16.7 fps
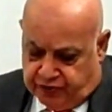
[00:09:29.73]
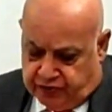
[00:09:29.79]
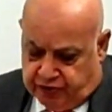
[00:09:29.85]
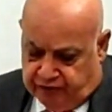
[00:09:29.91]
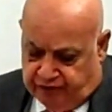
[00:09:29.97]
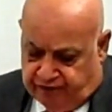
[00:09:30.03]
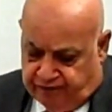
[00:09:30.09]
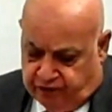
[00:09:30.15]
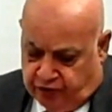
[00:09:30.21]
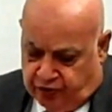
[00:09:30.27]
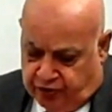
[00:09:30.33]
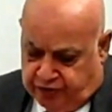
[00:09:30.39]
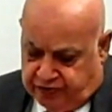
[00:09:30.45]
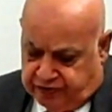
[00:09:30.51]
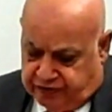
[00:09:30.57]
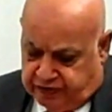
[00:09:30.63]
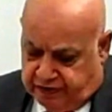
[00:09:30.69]
The
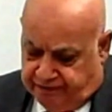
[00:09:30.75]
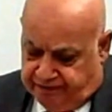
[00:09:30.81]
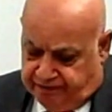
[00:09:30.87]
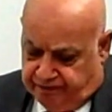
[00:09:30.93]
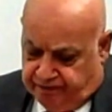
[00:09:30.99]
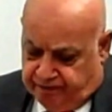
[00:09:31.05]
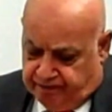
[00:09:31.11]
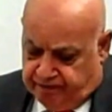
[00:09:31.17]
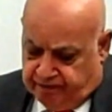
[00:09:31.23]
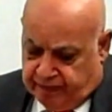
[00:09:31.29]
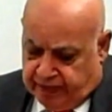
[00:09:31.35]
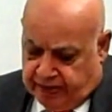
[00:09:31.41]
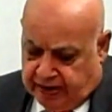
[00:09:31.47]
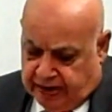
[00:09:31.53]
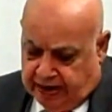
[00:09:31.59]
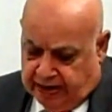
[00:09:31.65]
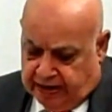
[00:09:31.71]
fourth
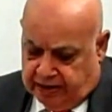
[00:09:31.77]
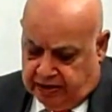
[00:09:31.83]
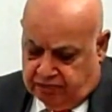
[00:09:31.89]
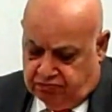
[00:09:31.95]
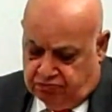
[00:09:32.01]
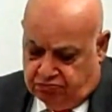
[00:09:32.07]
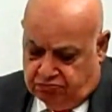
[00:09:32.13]
and the